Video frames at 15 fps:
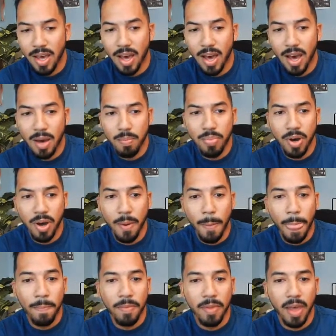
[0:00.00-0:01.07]
but
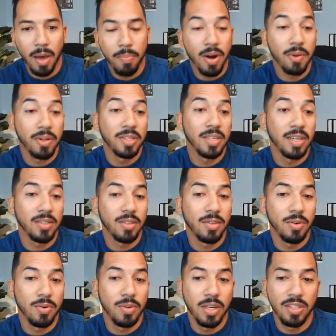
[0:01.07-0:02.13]
I'll probably take
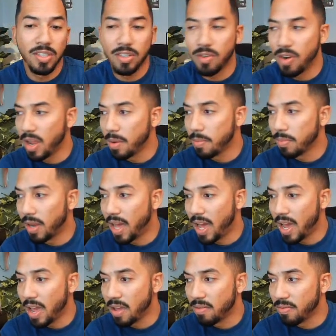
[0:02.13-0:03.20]
to Instagram
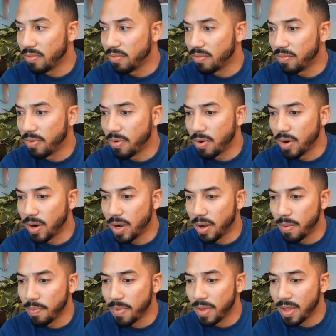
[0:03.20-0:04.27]
live for
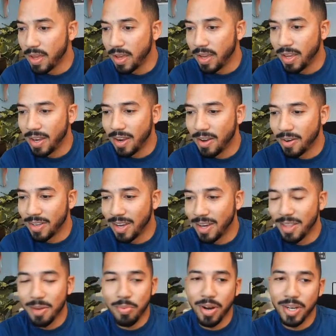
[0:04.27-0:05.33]

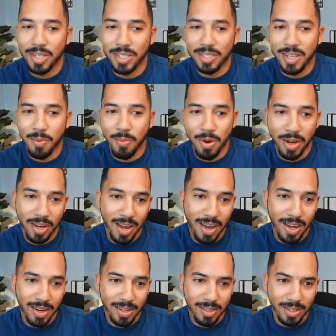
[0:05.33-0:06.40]
other projects that I'm working
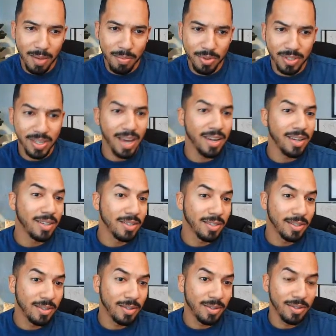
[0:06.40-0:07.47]
on, a couple side
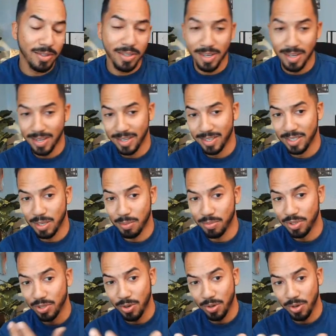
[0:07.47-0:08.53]
hustles, some
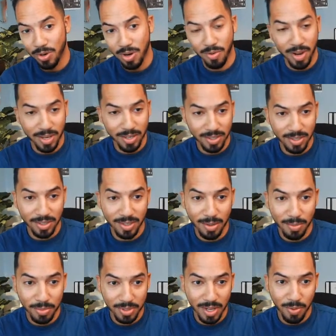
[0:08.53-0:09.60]
solar array
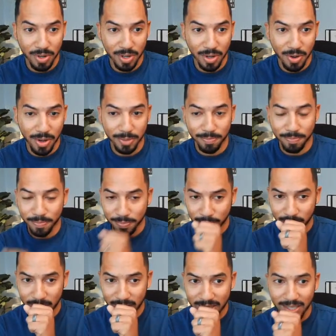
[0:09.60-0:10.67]
systems that we're doing,
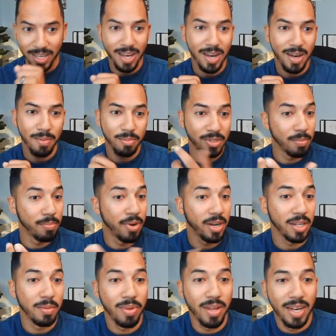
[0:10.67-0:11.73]
some
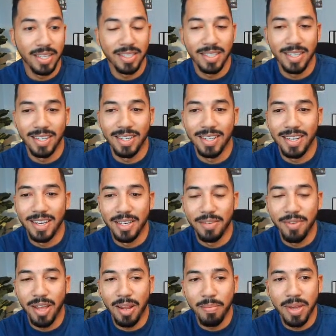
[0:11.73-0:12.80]
Buckland Plaza
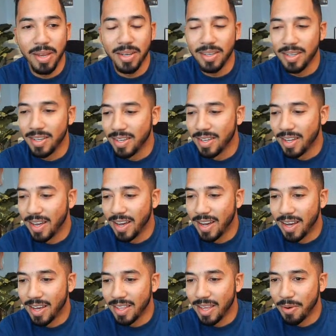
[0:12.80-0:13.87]
development
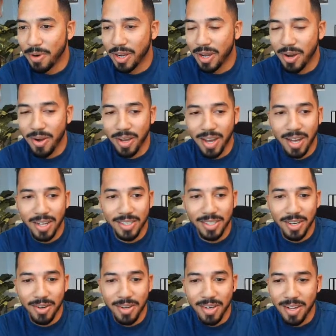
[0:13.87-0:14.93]
that we're going on.
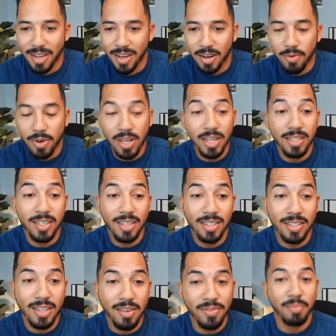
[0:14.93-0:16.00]
So really exciting
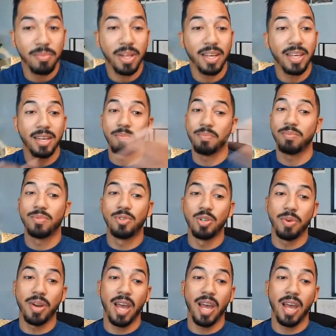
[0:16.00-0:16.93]
stuff. I'm super